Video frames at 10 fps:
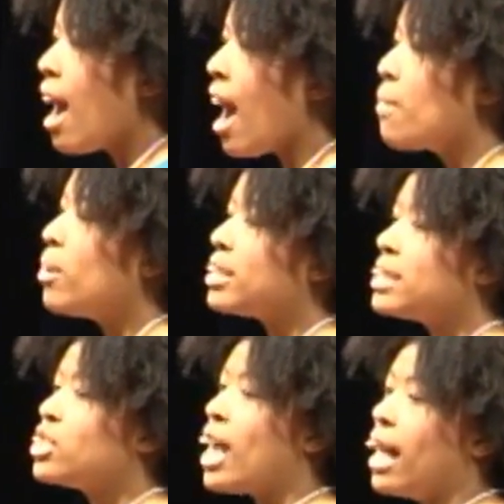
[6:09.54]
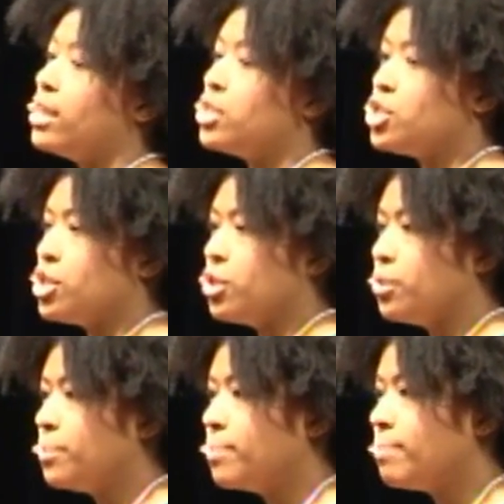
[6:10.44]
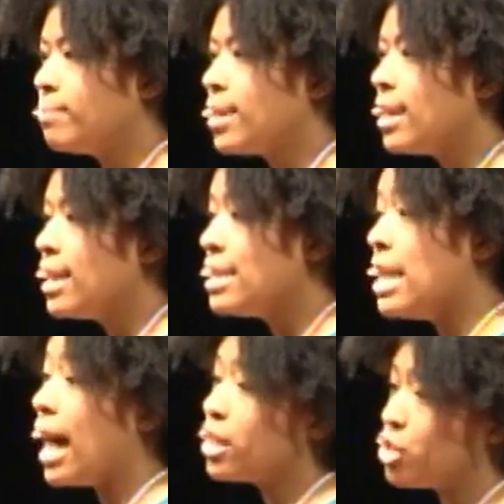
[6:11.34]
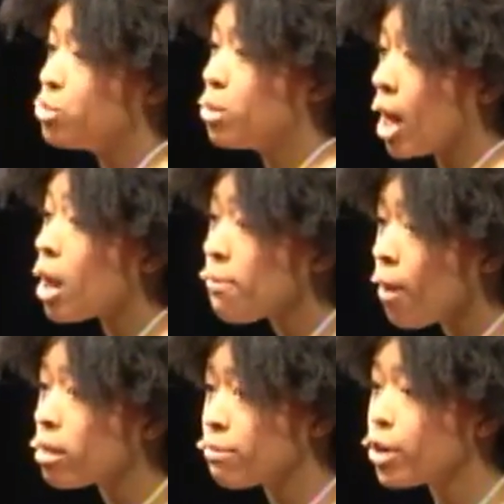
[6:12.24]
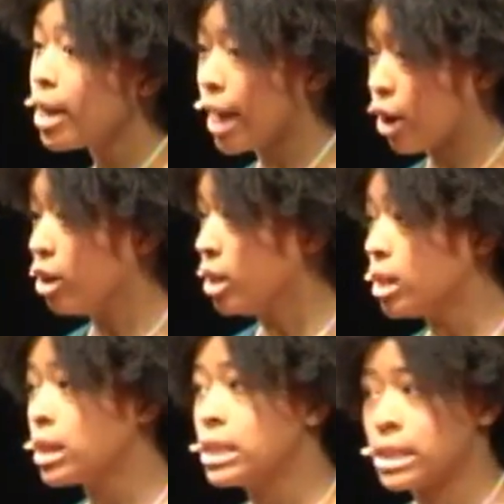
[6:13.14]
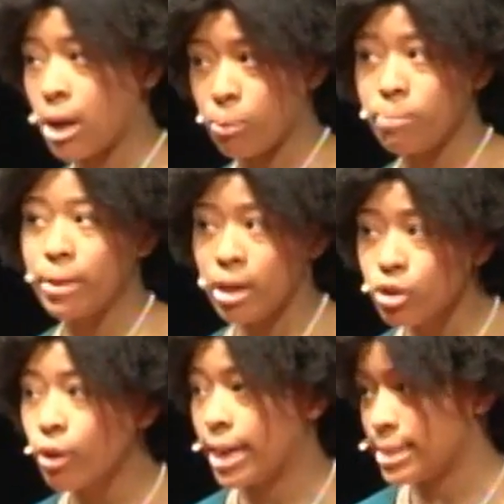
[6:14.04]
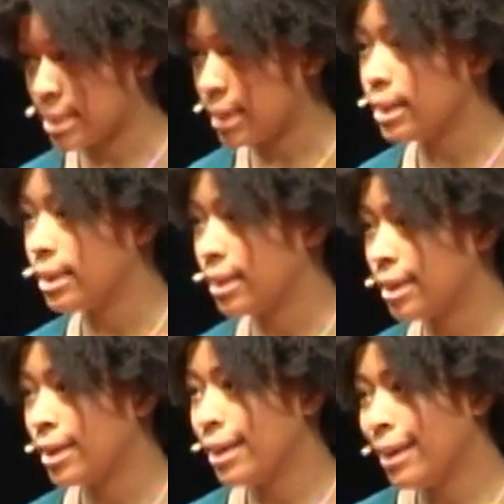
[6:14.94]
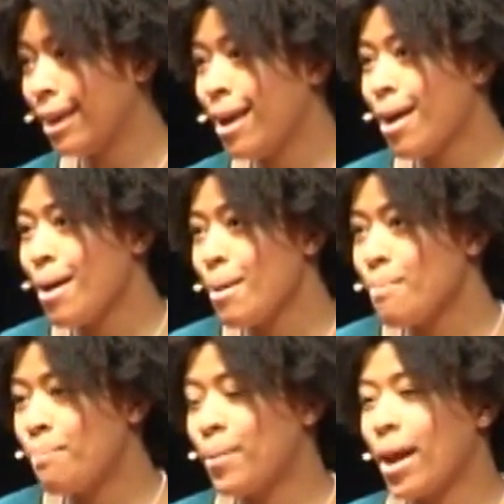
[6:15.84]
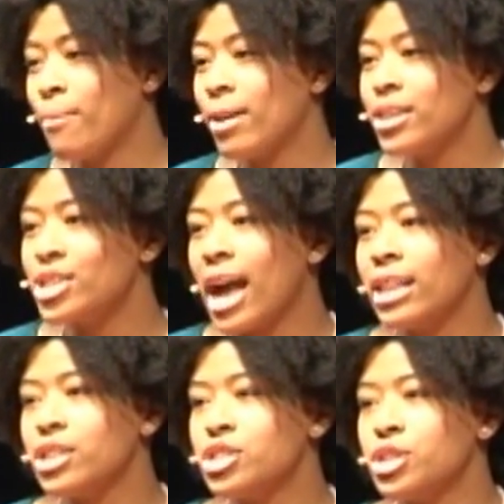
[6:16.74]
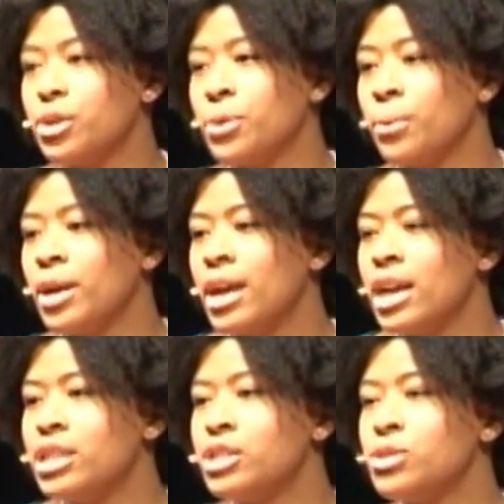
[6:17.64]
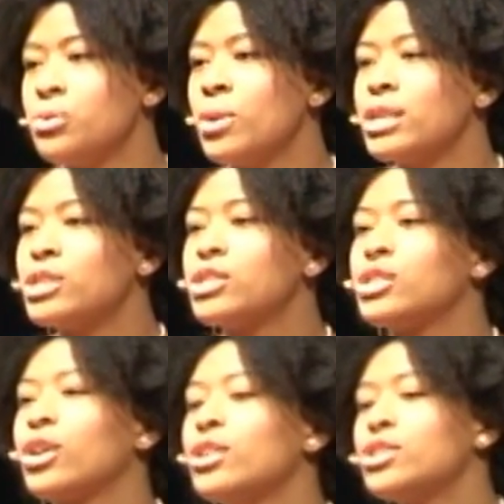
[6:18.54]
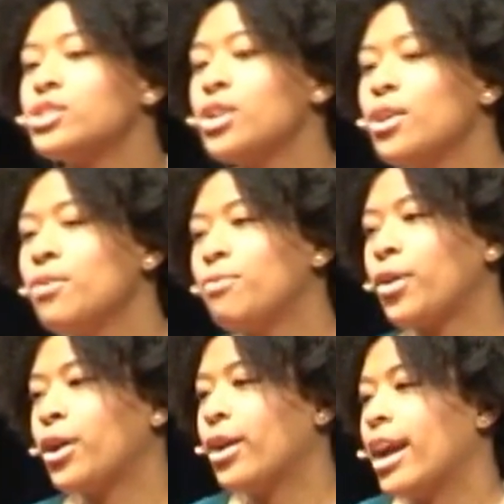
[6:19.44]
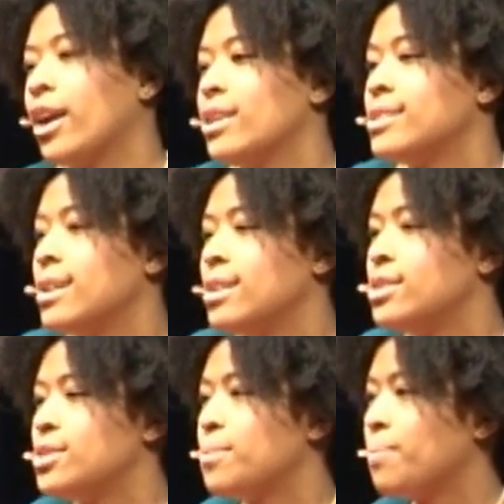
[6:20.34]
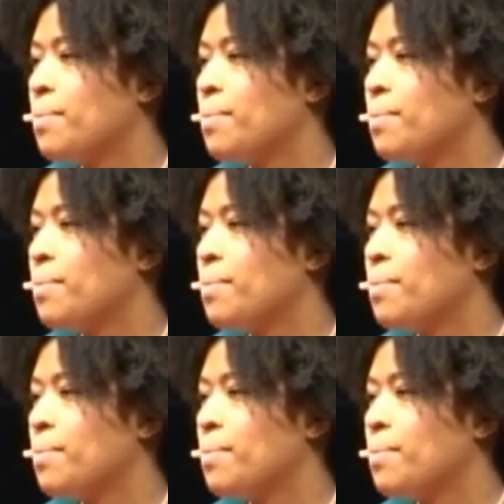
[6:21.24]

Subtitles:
I want to challenge you not to cut off all of your hair, because that would be crazy. But I want to challenge you to search for your heritage.